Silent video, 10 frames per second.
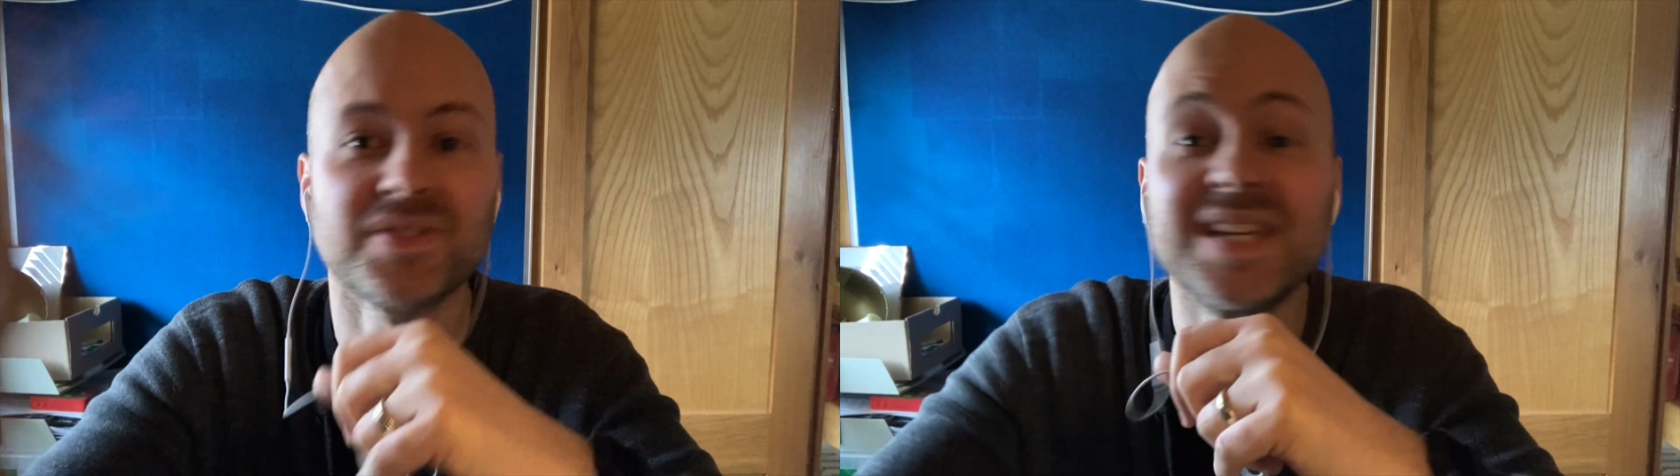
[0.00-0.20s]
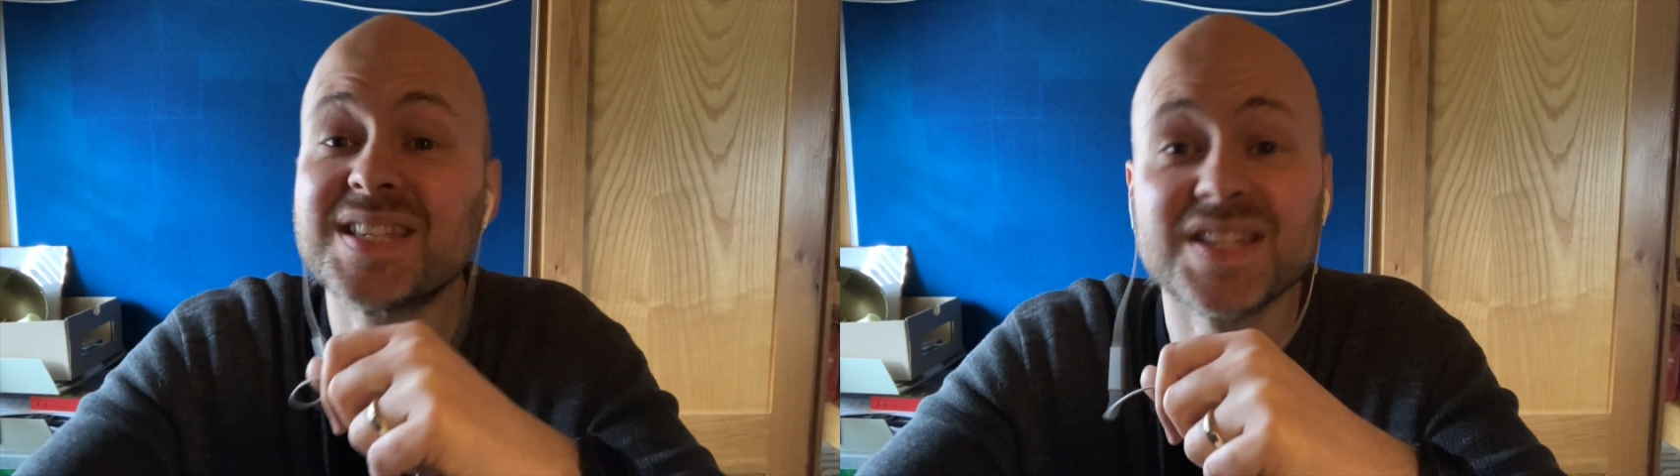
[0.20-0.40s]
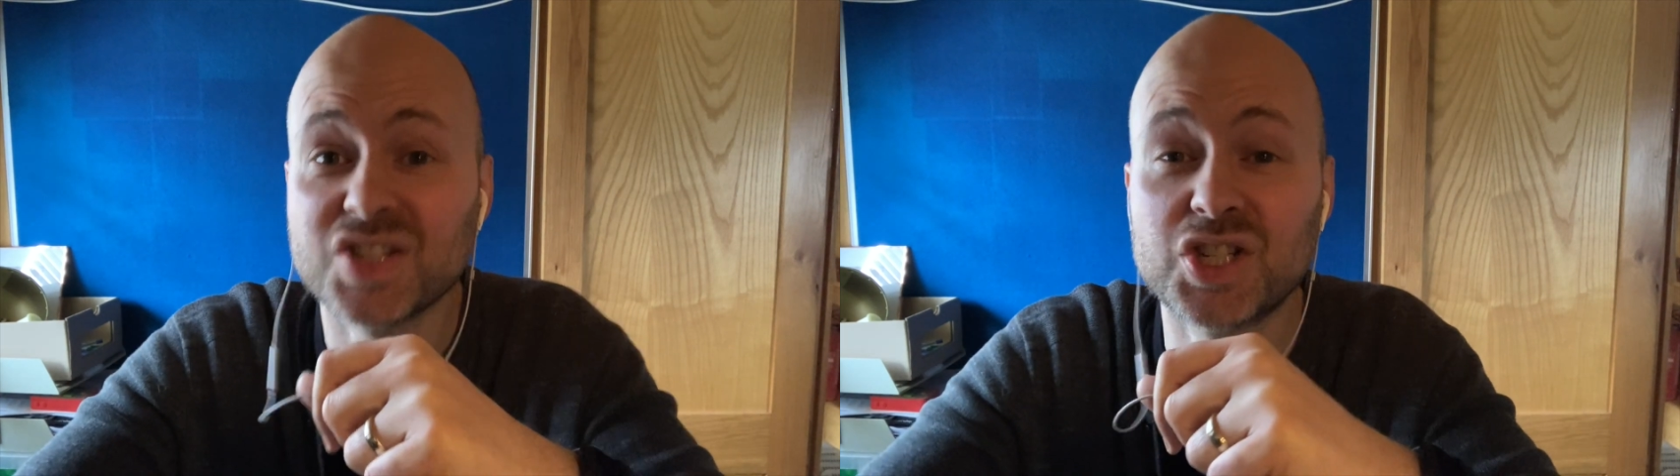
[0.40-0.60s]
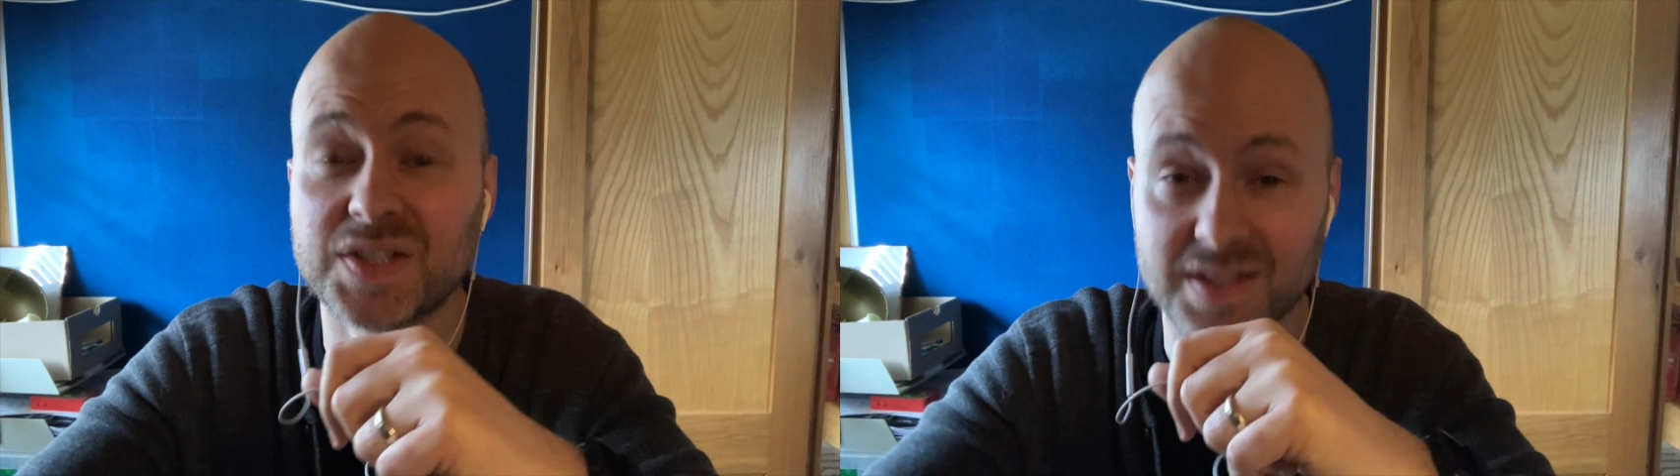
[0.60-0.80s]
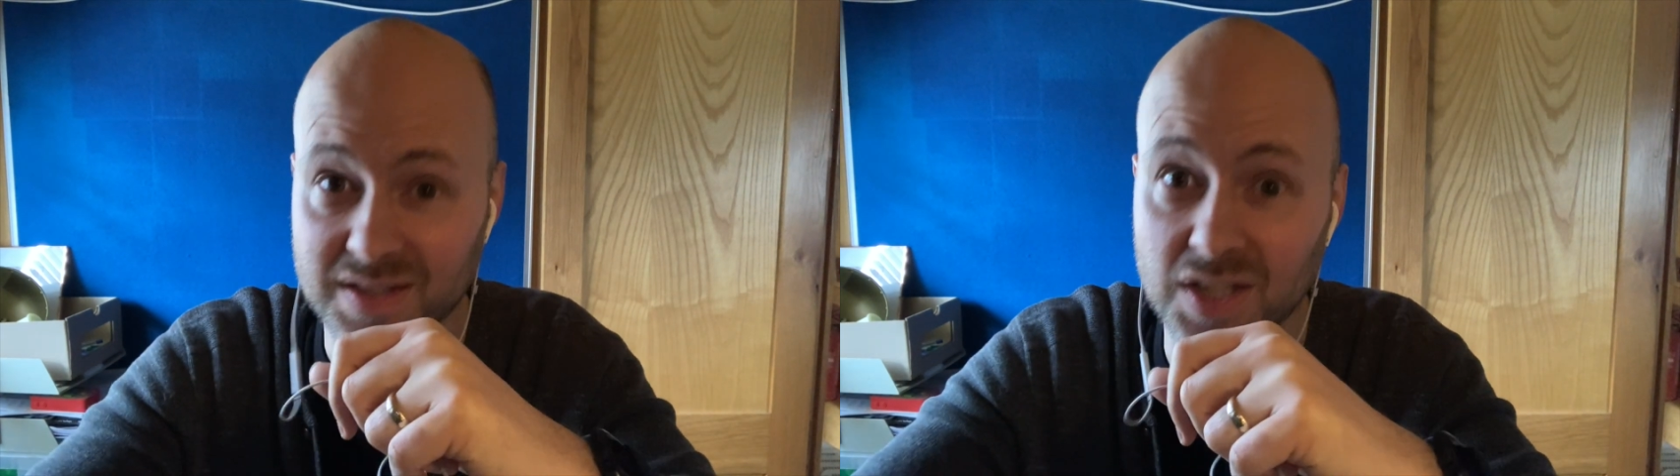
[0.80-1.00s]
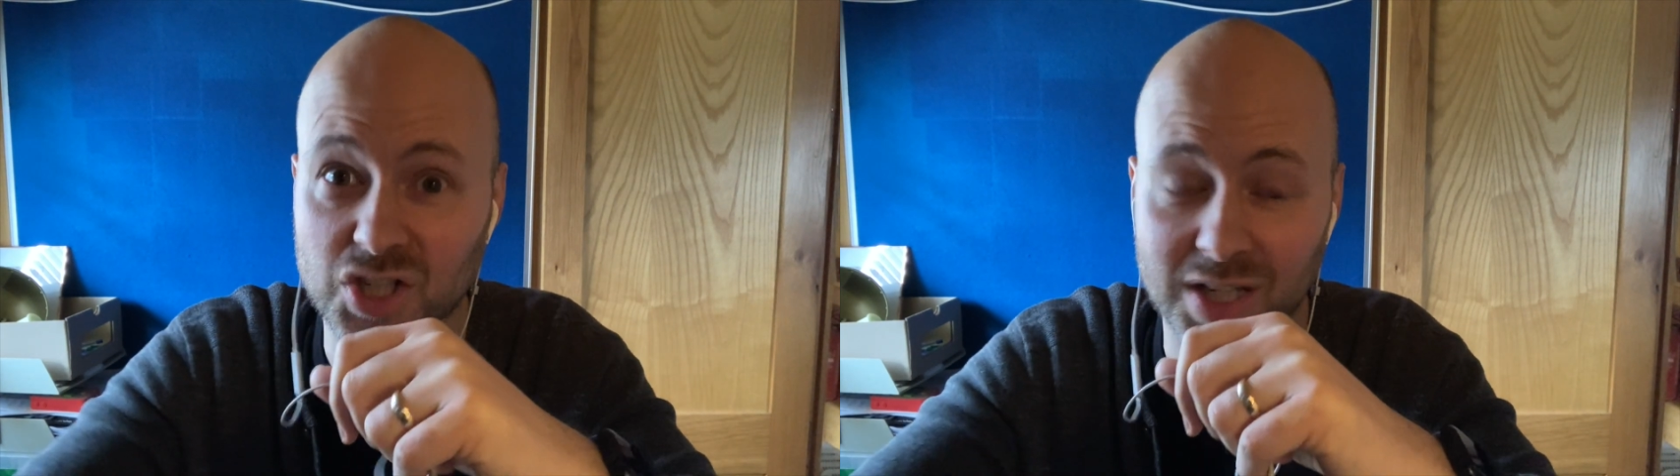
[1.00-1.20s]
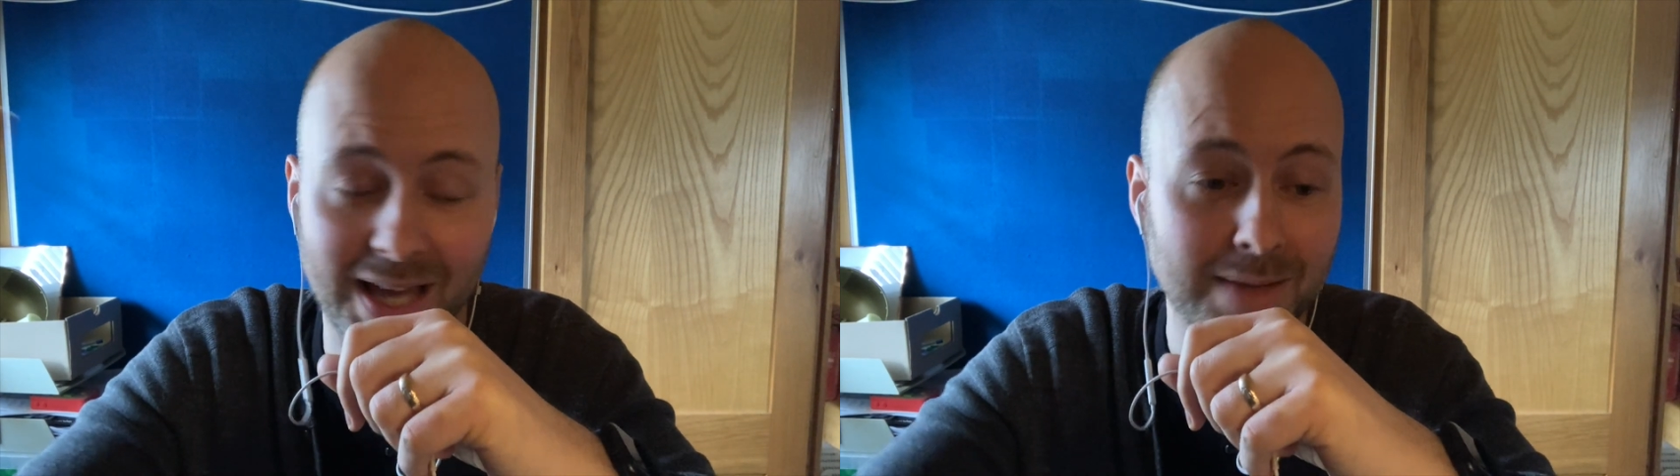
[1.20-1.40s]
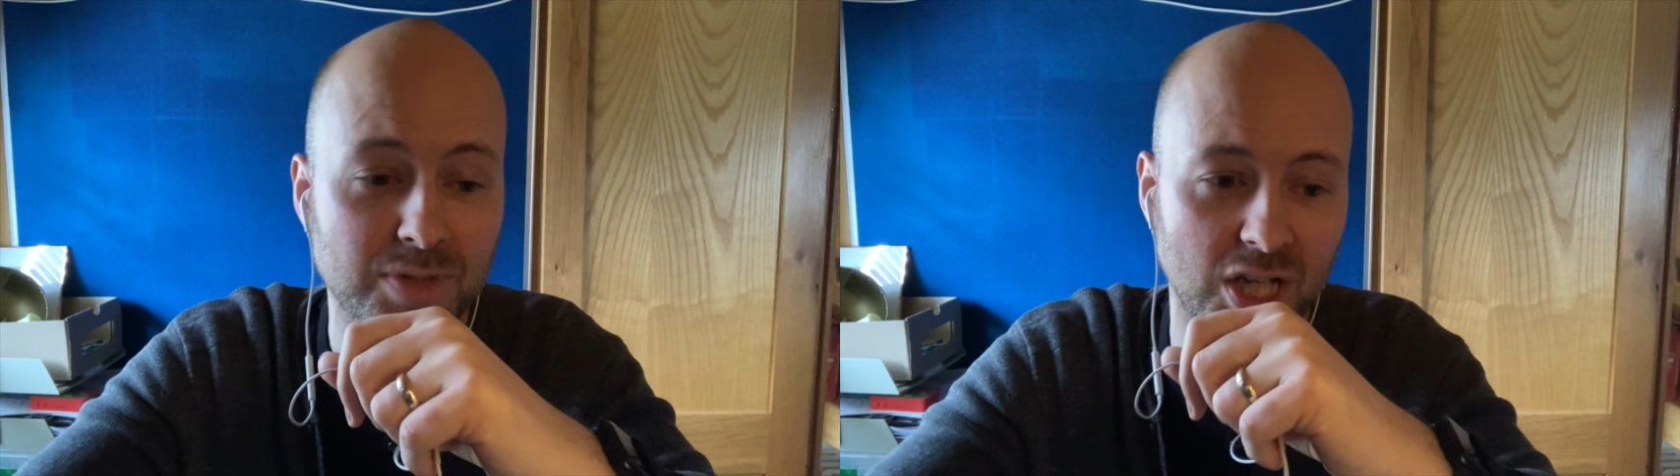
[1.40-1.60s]
this is just such a
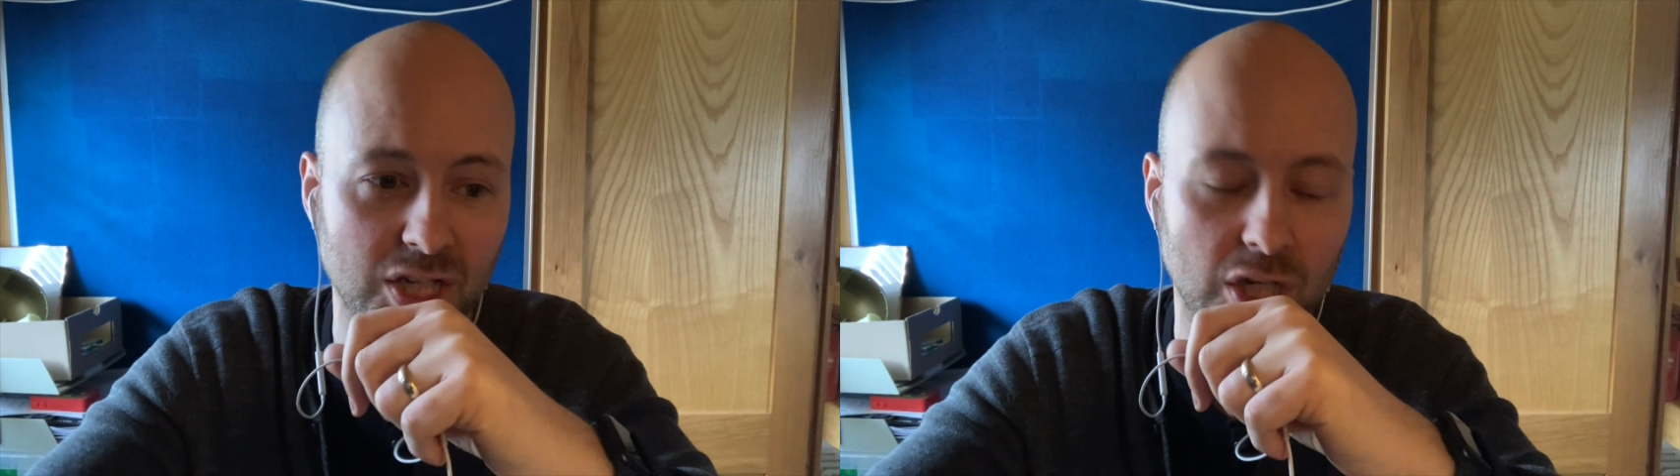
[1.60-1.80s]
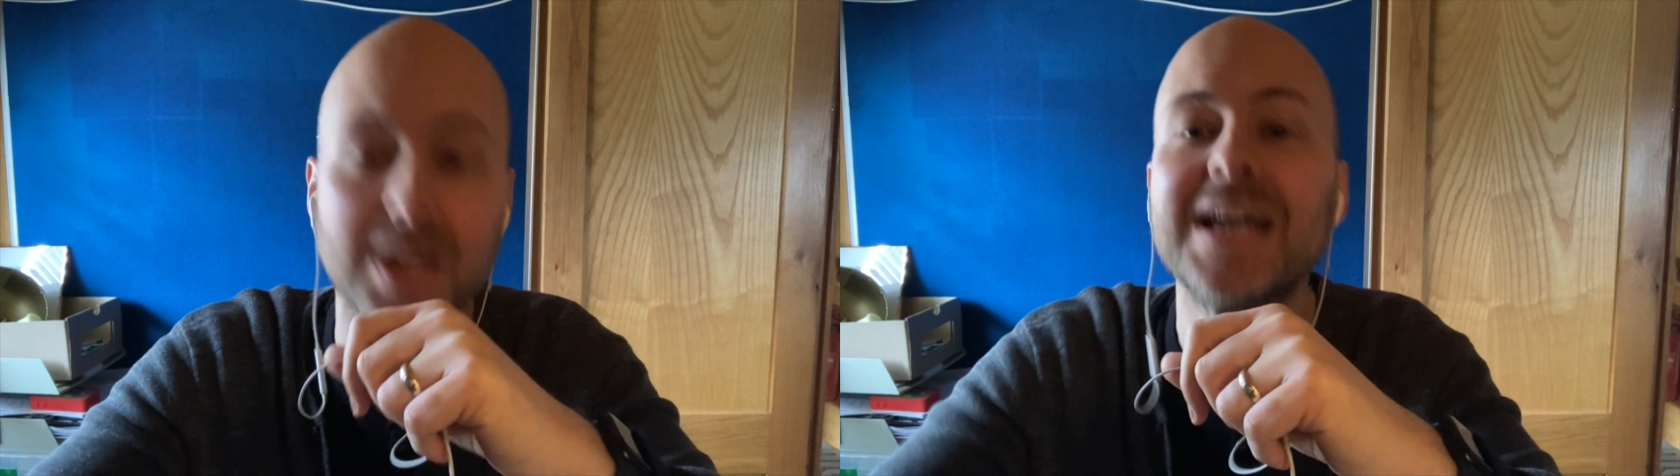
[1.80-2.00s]
game changer.